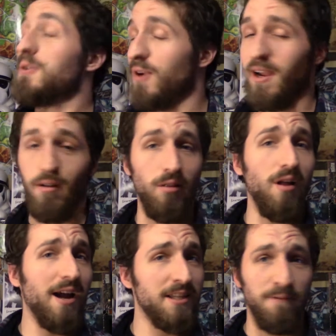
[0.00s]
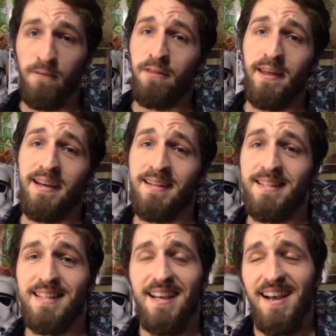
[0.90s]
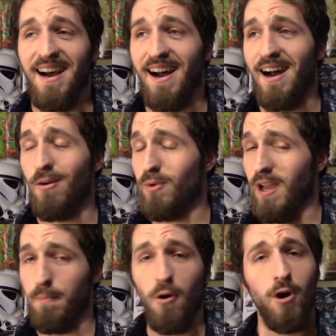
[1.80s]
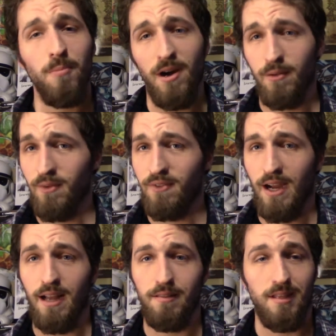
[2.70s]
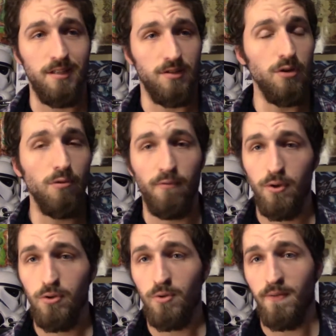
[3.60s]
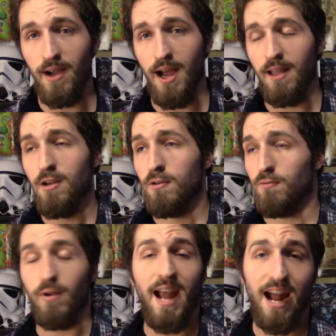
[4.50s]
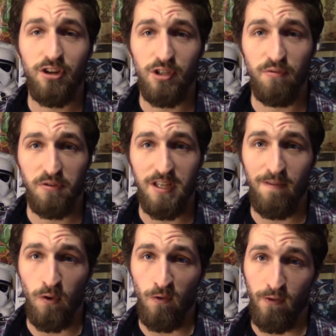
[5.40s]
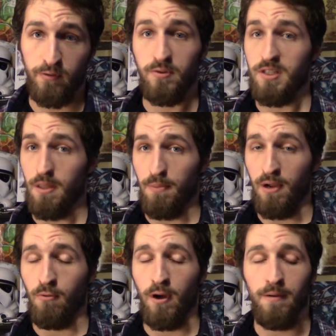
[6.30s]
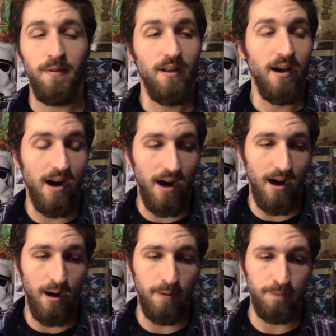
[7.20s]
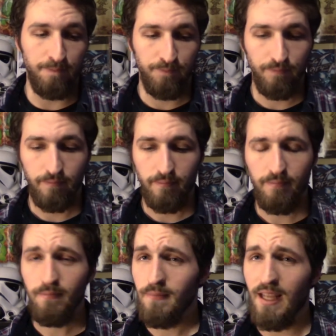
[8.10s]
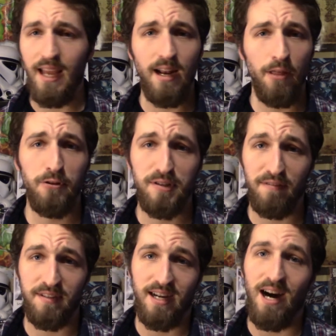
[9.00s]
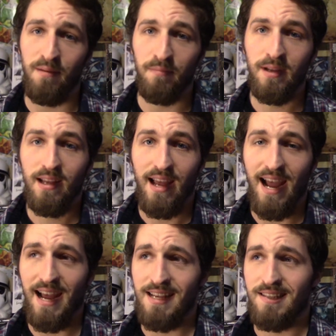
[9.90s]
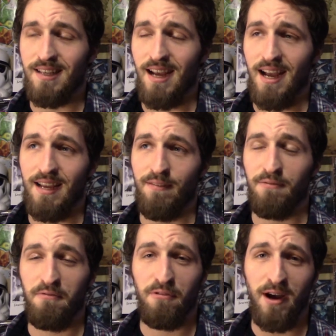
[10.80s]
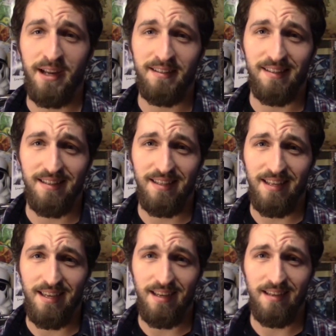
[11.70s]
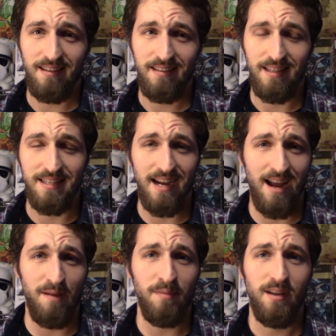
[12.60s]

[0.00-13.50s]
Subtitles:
trying out a lot of different things. We got Pokemon, we've got these new reviews, we've got reactions for Steven Universe, which is the big one, and other stuff to come as I find the time.